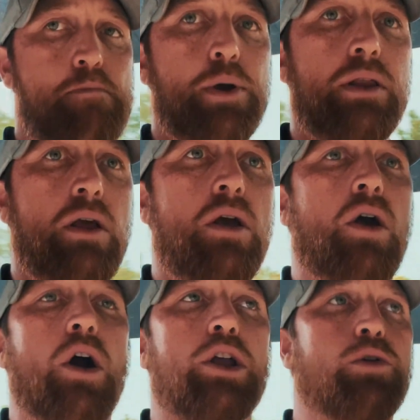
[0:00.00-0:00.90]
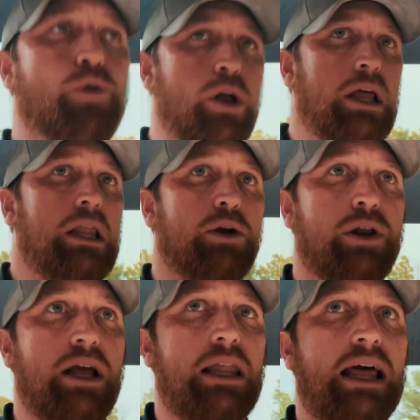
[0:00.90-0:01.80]
but are you really
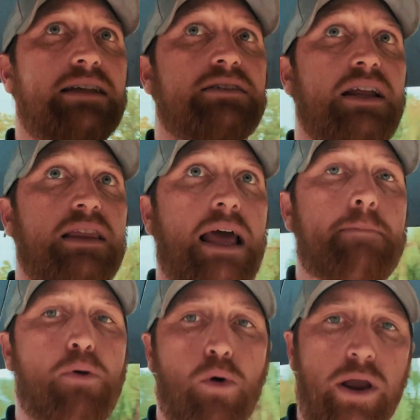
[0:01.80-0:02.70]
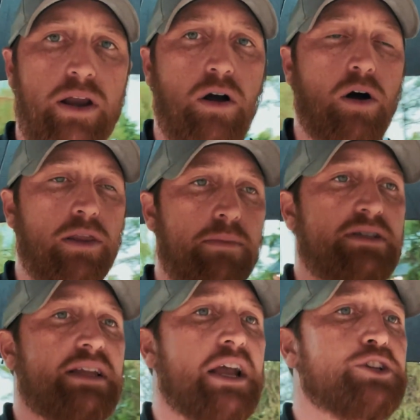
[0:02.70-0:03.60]
learning a lesson at that point on the
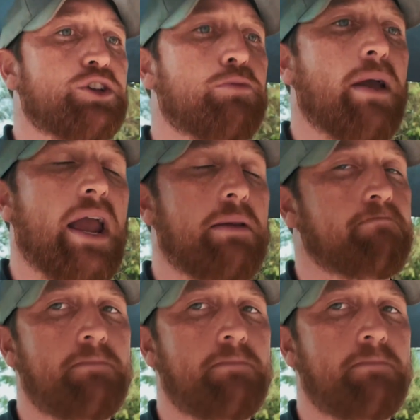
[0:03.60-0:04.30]
mistakes you made?